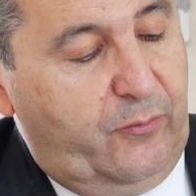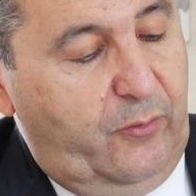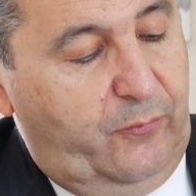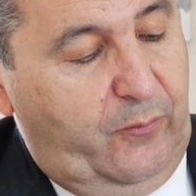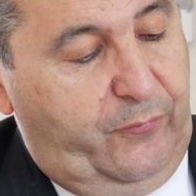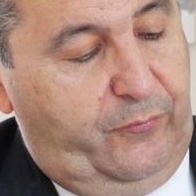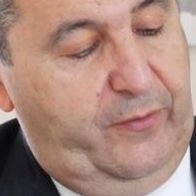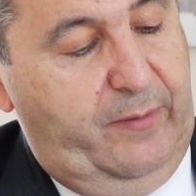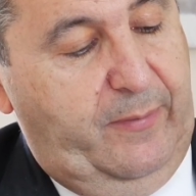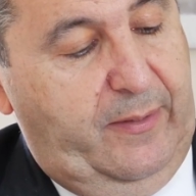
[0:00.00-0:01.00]
off of
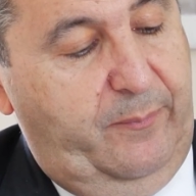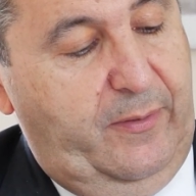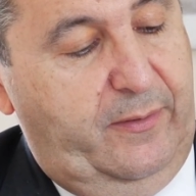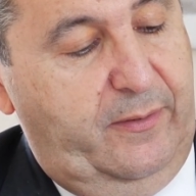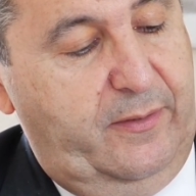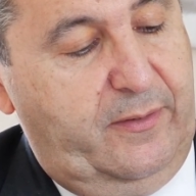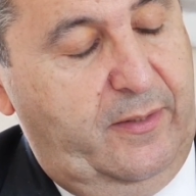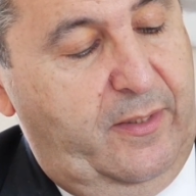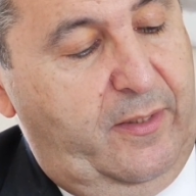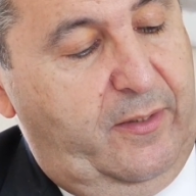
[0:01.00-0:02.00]
3 millimeters.
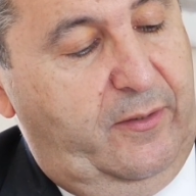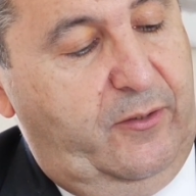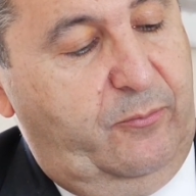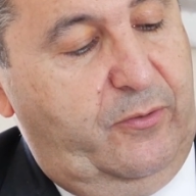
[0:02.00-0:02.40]
This